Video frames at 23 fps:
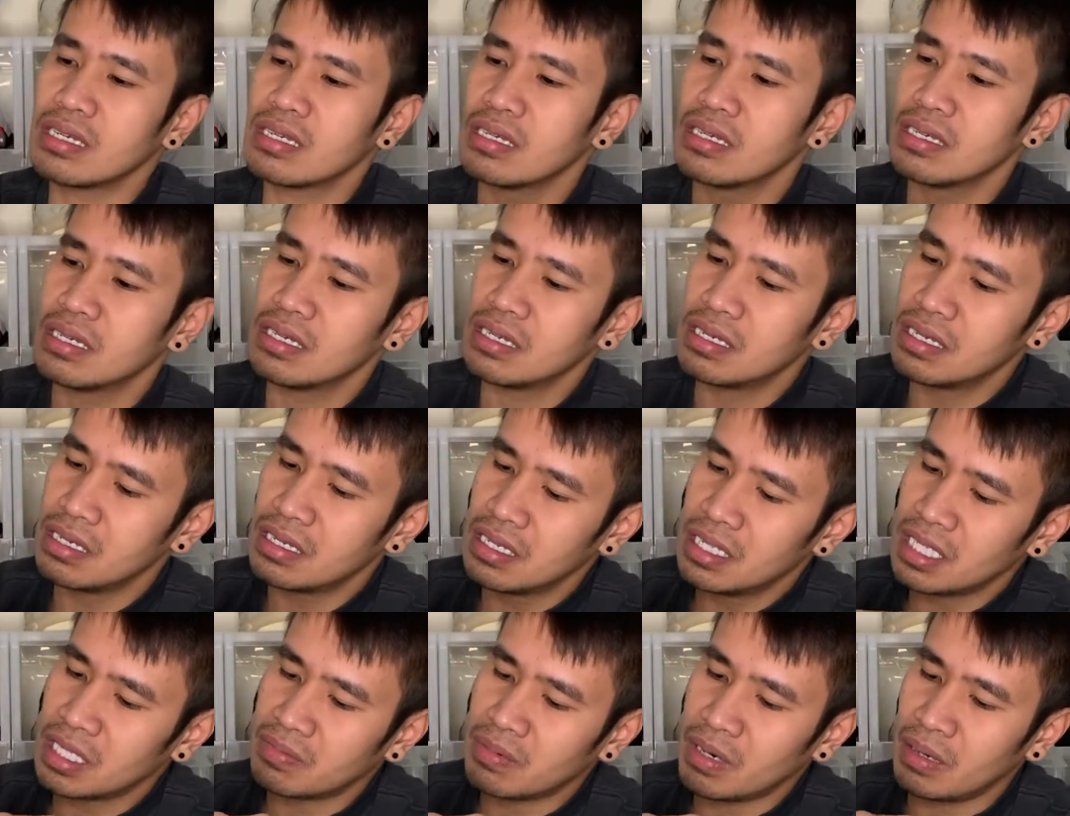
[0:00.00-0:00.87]

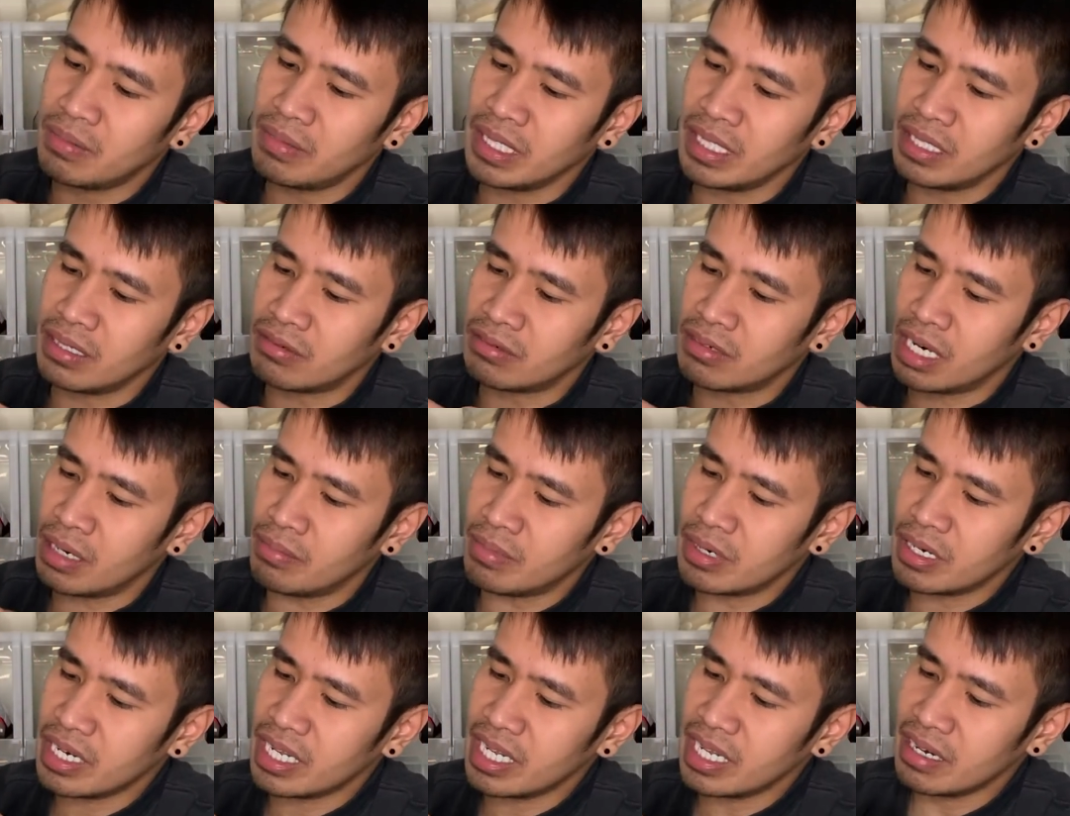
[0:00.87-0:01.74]
It's probably the
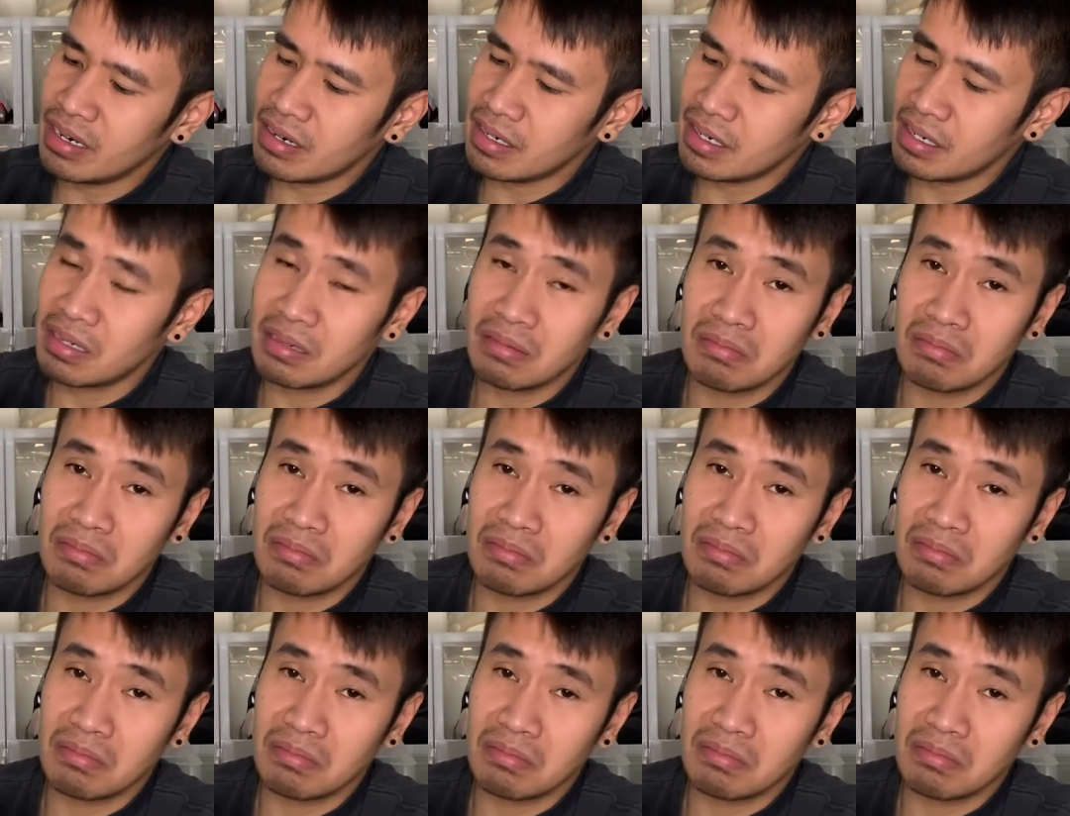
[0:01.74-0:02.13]
rubber here.